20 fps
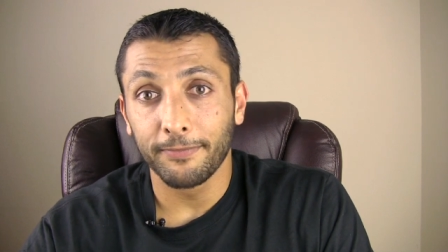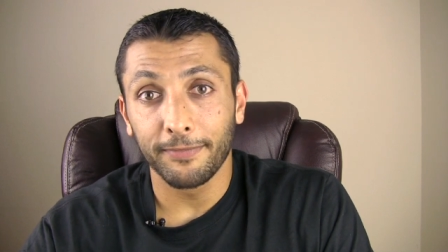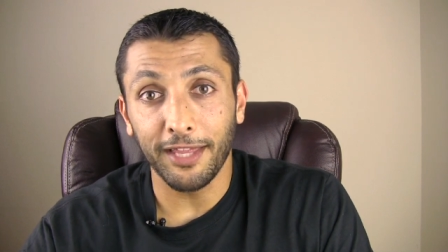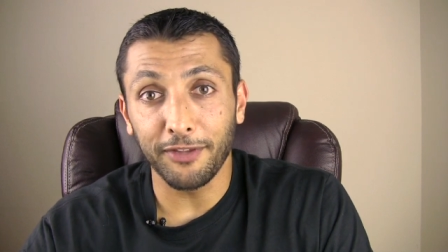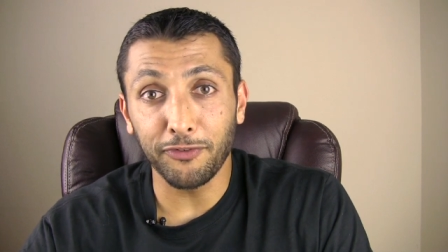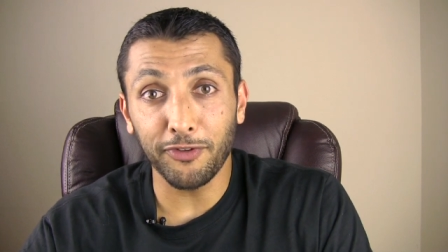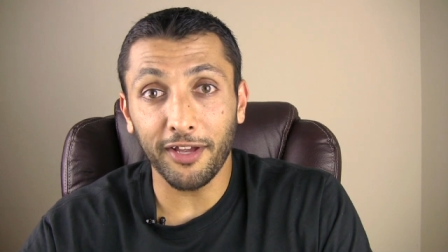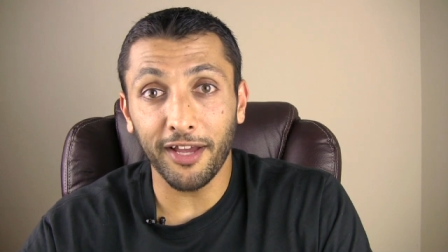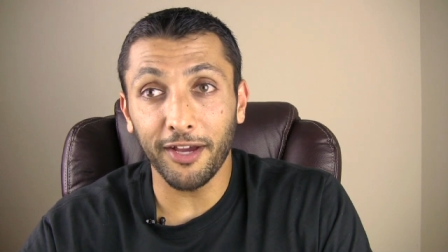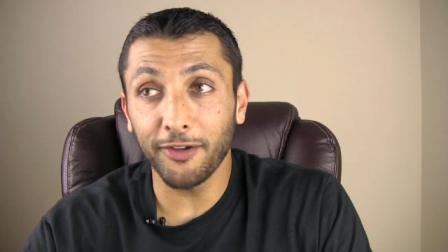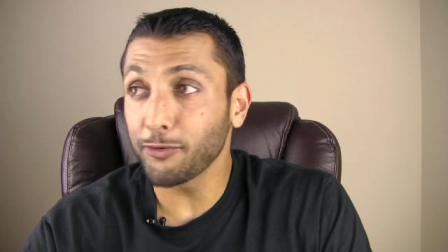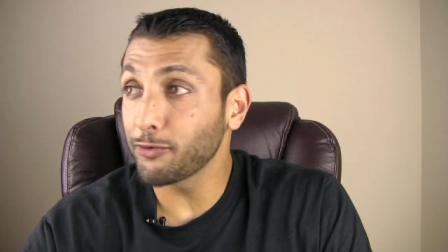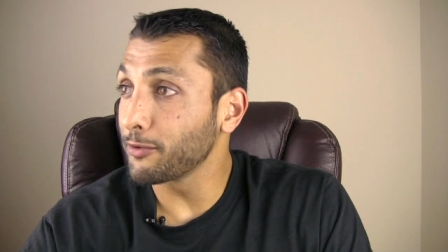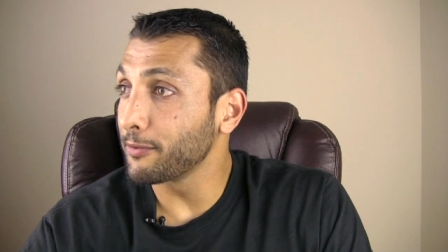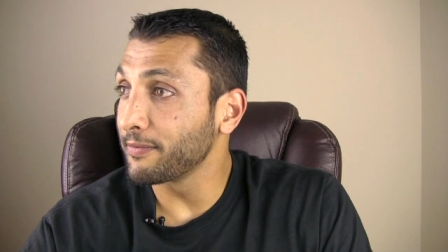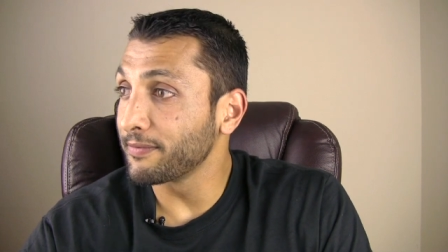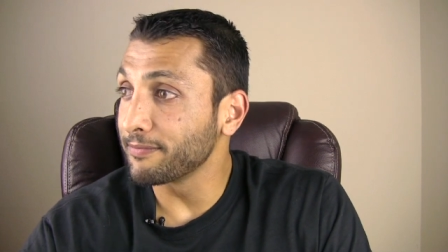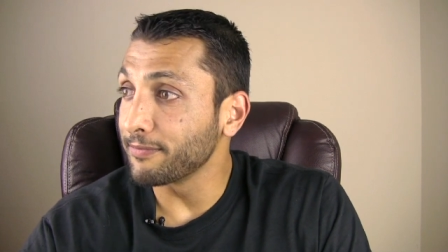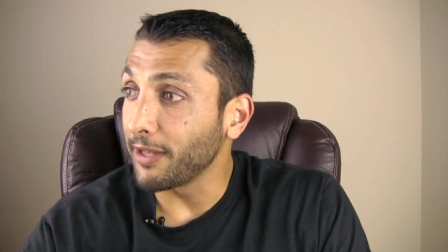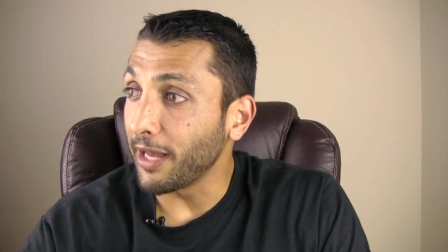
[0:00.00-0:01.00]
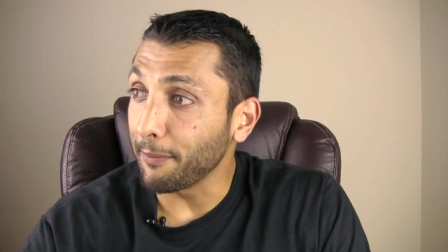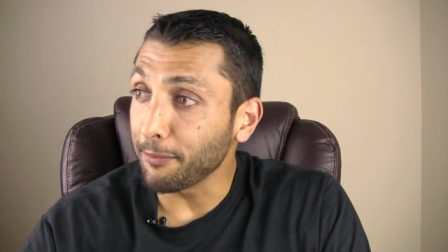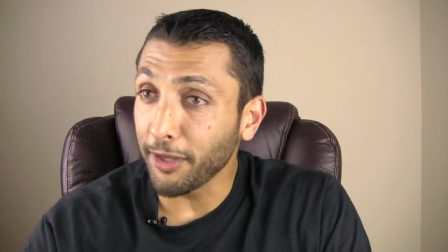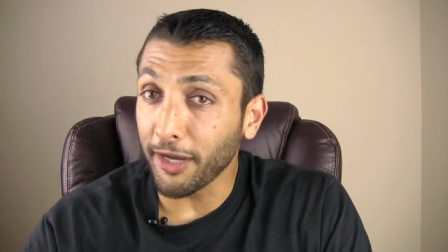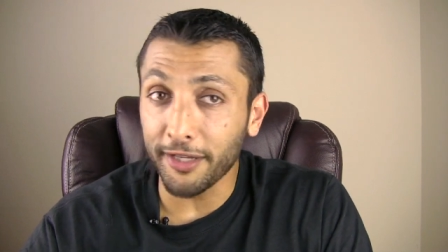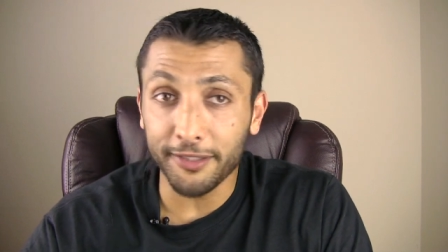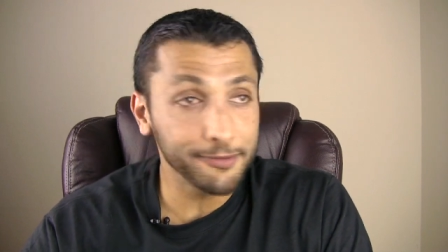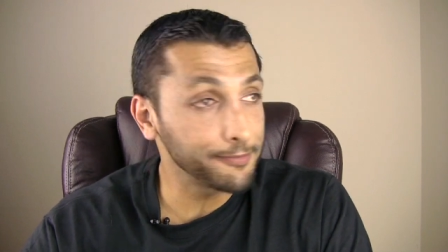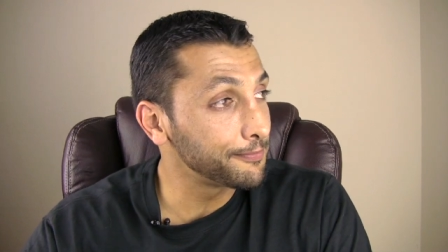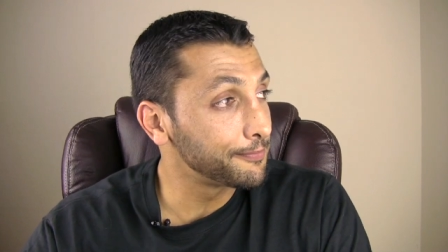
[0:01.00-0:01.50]
That's it, guys. I'm
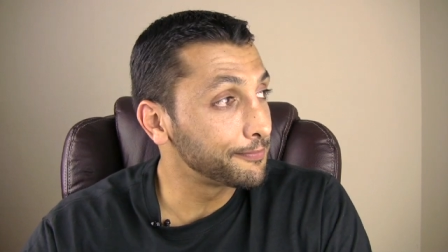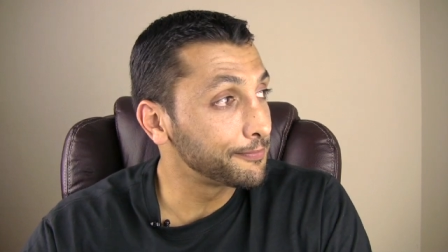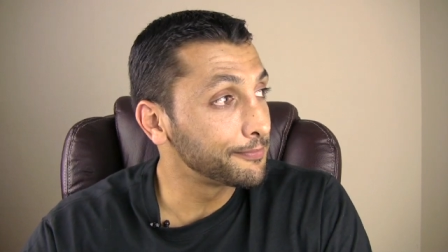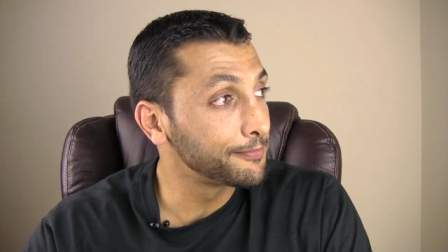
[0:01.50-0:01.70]
done.